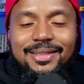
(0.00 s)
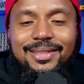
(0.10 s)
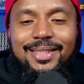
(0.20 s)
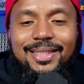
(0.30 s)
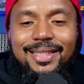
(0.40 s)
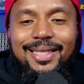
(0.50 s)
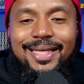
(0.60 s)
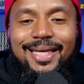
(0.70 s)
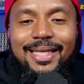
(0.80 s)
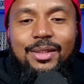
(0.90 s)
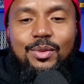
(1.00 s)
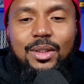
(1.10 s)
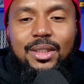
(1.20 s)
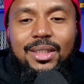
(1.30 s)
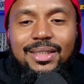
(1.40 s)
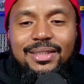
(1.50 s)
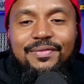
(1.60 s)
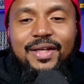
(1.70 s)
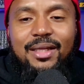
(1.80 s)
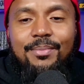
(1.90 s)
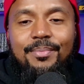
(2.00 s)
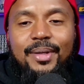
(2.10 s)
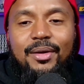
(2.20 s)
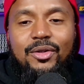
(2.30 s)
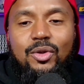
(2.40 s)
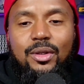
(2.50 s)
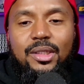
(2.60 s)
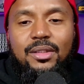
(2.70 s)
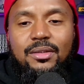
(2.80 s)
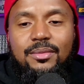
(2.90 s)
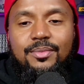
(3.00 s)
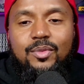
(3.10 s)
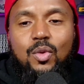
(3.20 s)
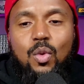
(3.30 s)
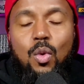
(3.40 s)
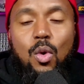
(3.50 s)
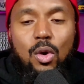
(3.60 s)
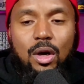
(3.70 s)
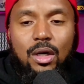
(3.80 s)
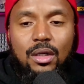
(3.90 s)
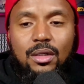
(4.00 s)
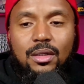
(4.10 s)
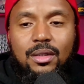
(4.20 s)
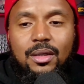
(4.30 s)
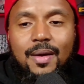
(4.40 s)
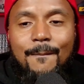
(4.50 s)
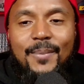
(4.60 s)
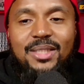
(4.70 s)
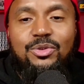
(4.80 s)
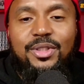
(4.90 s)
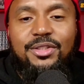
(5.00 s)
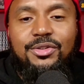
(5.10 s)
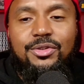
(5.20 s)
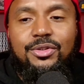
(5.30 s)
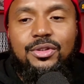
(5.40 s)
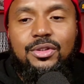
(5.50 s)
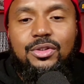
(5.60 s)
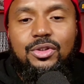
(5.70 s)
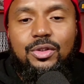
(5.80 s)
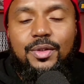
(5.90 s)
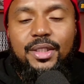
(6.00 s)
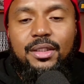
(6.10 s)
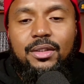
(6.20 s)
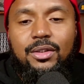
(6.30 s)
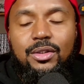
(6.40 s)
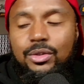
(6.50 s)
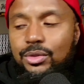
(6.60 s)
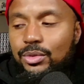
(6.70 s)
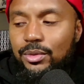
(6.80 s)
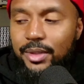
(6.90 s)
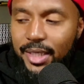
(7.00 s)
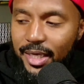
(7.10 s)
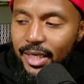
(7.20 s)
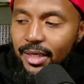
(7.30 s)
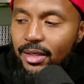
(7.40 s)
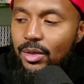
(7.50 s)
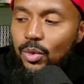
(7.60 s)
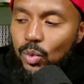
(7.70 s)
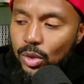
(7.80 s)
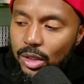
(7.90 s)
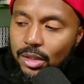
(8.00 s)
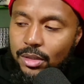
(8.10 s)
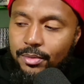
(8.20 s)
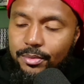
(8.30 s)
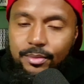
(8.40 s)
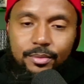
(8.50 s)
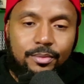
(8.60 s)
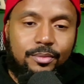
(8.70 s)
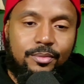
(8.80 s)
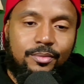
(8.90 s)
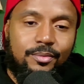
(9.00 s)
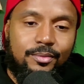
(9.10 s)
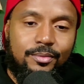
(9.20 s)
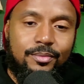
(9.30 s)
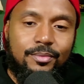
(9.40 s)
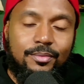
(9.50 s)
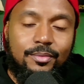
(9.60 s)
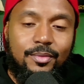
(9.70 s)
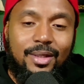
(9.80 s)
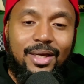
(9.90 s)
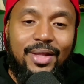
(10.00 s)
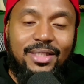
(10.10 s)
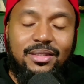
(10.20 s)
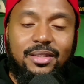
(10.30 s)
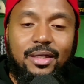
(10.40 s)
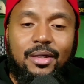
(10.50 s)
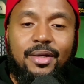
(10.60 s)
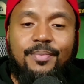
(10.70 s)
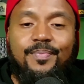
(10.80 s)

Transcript: Did anyone develop paranoia or mental issues doing Q A work? Now that's scary.